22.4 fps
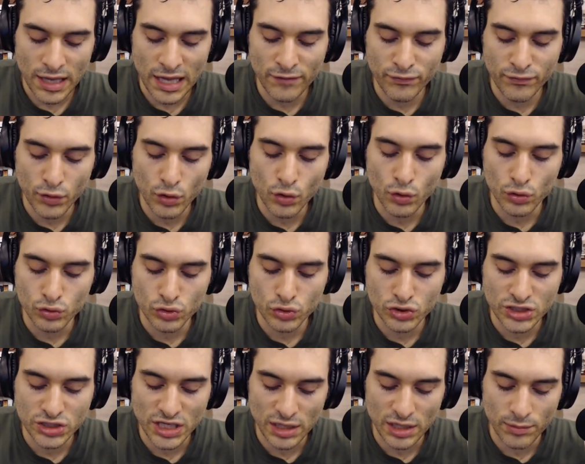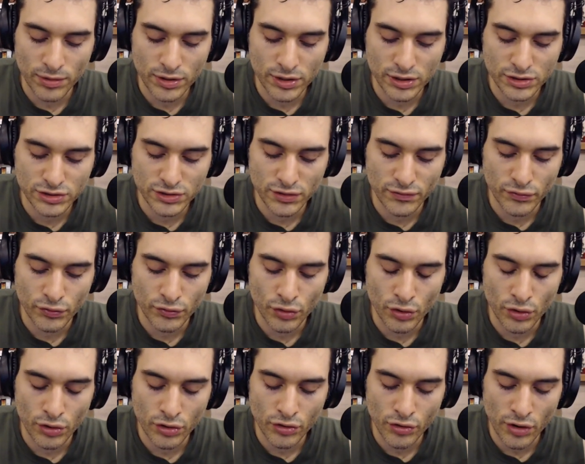if you go to jail because of
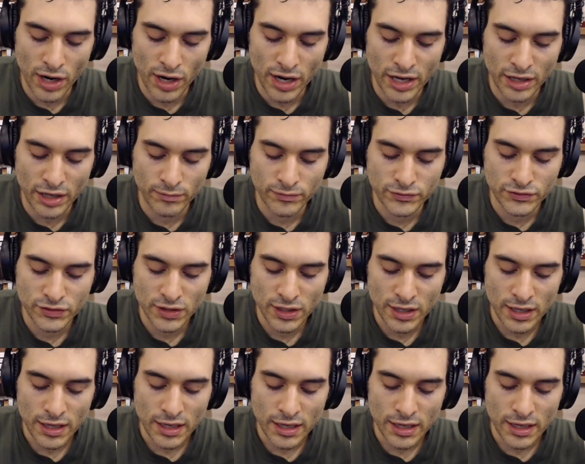your crimes